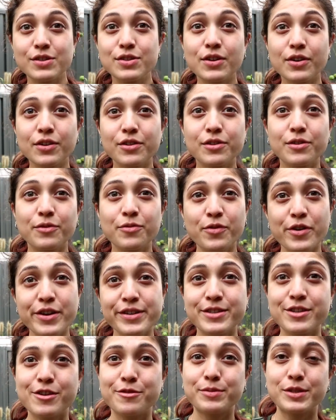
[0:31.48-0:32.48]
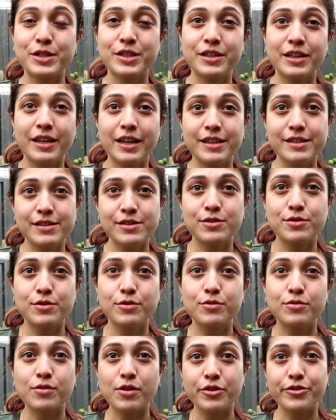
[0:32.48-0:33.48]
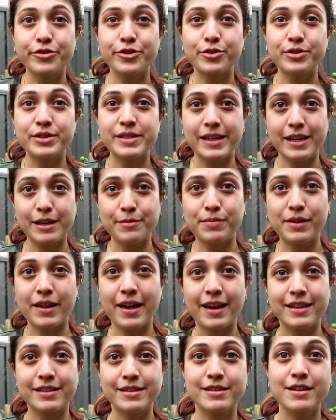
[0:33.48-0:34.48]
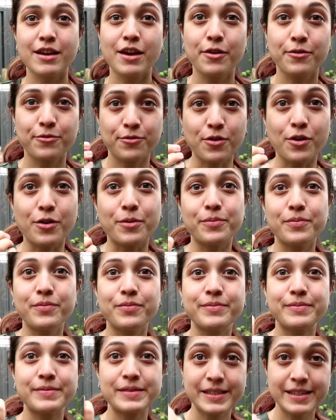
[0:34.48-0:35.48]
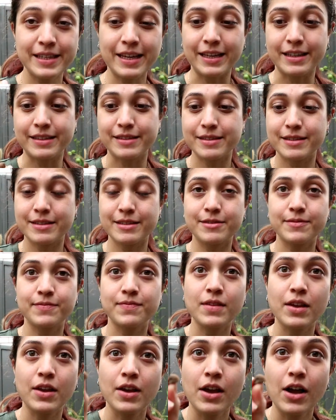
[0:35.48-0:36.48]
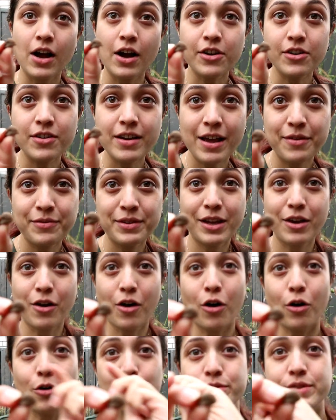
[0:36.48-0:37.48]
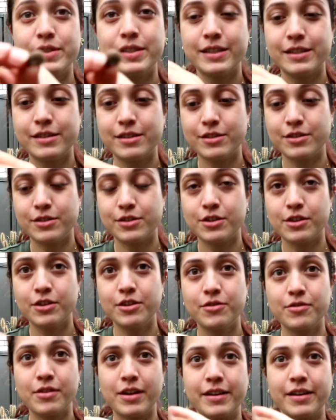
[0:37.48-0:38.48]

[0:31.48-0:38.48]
So the first option is to grow your tea plants from seeds. I don't have any whole seeds to show you